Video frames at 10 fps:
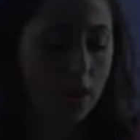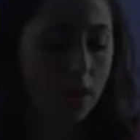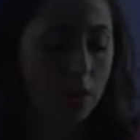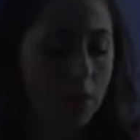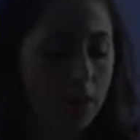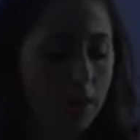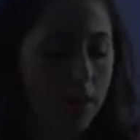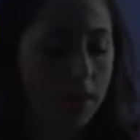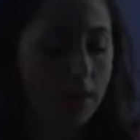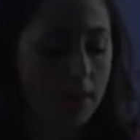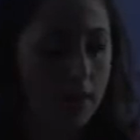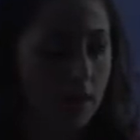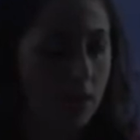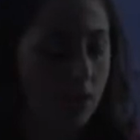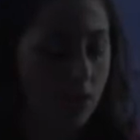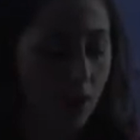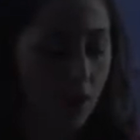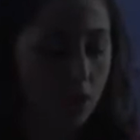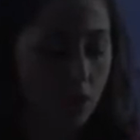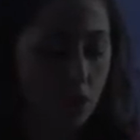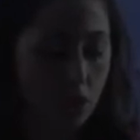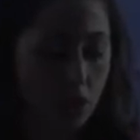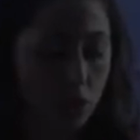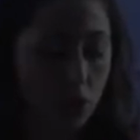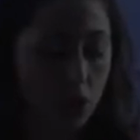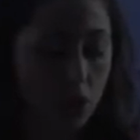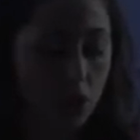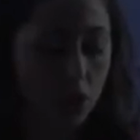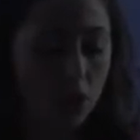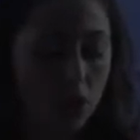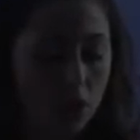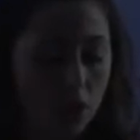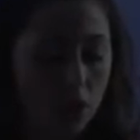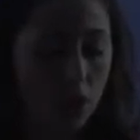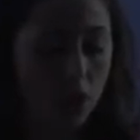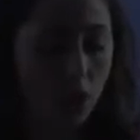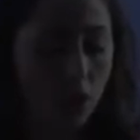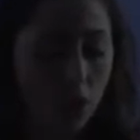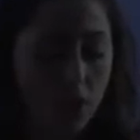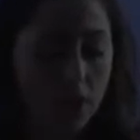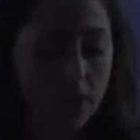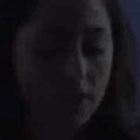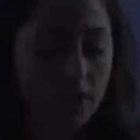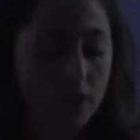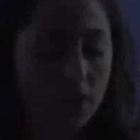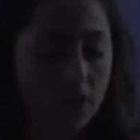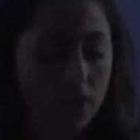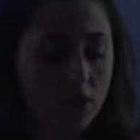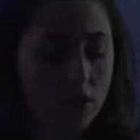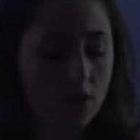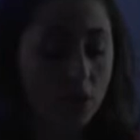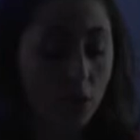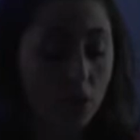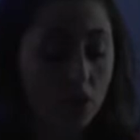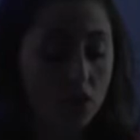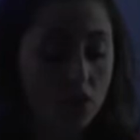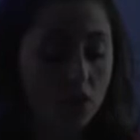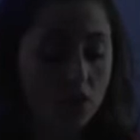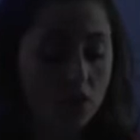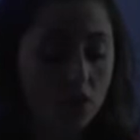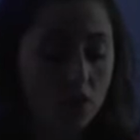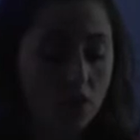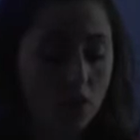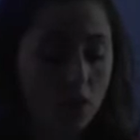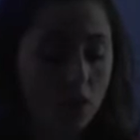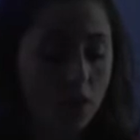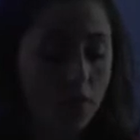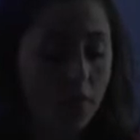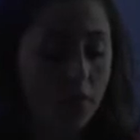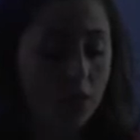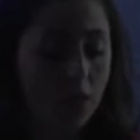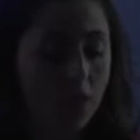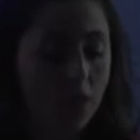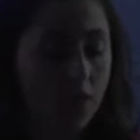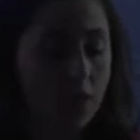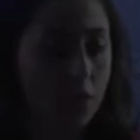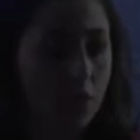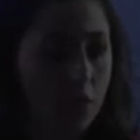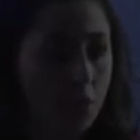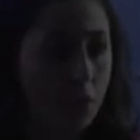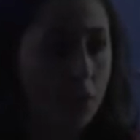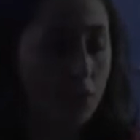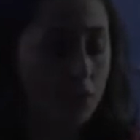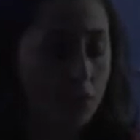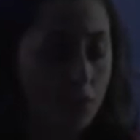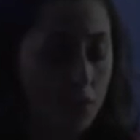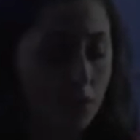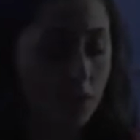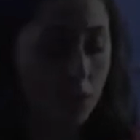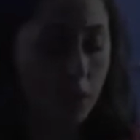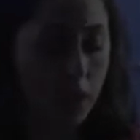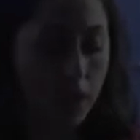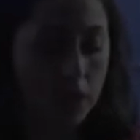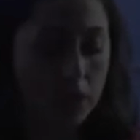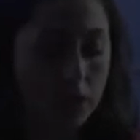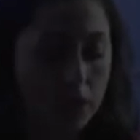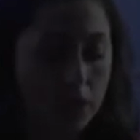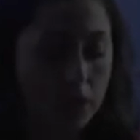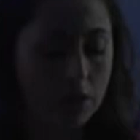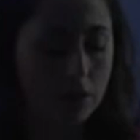let me kindly invite you to work with a difficult situation that you have experienced in the past.